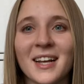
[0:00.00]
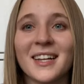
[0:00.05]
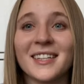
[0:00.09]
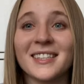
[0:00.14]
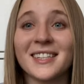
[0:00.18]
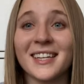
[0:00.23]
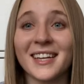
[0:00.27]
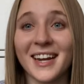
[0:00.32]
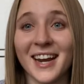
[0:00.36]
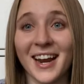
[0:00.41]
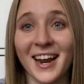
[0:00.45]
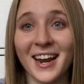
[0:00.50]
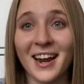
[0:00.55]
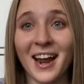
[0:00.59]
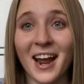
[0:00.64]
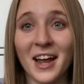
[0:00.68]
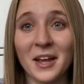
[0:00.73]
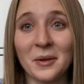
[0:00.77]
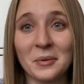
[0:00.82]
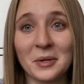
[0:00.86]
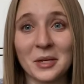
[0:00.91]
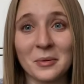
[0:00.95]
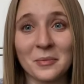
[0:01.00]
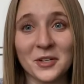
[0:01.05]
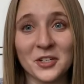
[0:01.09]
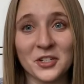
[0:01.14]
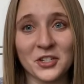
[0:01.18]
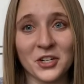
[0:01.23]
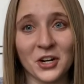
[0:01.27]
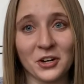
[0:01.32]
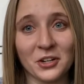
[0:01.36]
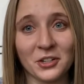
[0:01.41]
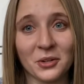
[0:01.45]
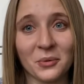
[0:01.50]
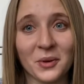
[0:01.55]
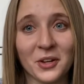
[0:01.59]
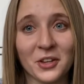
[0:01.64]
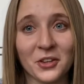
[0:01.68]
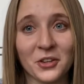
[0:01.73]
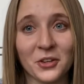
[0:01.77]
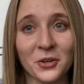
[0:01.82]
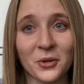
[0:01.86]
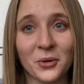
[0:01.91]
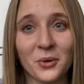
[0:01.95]
Today, I'm going to be sharing
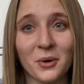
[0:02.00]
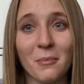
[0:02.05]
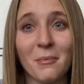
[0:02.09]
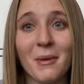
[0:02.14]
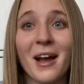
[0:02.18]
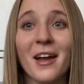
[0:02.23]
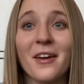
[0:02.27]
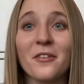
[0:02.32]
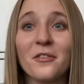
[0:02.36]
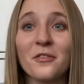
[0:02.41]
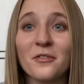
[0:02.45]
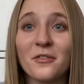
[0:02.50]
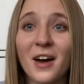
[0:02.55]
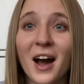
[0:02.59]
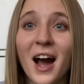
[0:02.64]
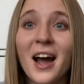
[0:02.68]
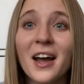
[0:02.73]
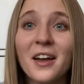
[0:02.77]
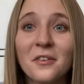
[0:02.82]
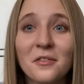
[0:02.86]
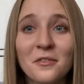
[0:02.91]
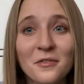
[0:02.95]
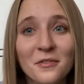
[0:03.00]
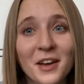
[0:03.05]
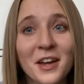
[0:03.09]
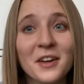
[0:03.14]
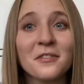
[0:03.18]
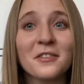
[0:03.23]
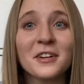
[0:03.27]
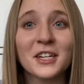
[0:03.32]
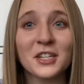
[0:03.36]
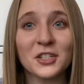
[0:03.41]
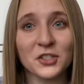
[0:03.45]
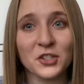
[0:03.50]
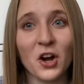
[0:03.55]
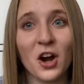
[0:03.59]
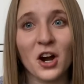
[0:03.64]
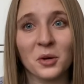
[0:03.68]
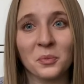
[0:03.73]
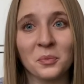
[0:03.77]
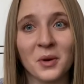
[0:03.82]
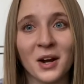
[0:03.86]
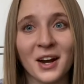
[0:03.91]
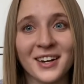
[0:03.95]
with you my 5 favorite
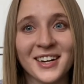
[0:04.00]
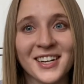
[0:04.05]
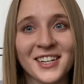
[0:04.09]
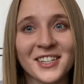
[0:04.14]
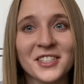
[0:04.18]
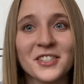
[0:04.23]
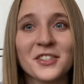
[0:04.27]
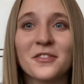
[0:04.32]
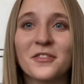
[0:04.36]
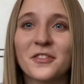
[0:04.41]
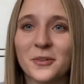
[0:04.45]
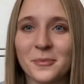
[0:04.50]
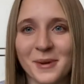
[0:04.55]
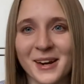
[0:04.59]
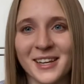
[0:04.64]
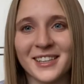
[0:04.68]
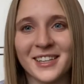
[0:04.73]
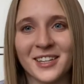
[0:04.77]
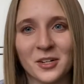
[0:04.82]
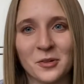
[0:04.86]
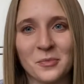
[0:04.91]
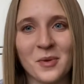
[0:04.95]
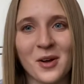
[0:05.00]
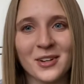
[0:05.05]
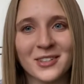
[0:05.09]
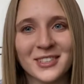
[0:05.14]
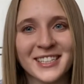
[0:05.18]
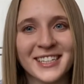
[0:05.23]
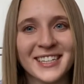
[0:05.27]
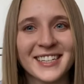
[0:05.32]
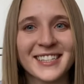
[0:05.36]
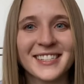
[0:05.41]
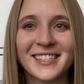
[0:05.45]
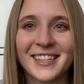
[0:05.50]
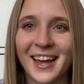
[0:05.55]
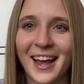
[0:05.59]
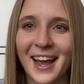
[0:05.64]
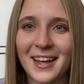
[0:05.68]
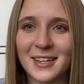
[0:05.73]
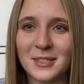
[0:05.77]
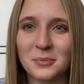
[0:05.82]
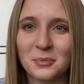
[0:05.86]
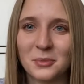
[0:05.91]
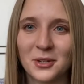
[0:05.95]
dog products for my little Maltese
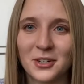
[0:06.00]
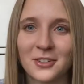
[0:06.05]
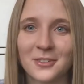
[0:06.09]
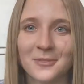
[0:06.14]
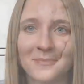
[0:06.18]
Casper.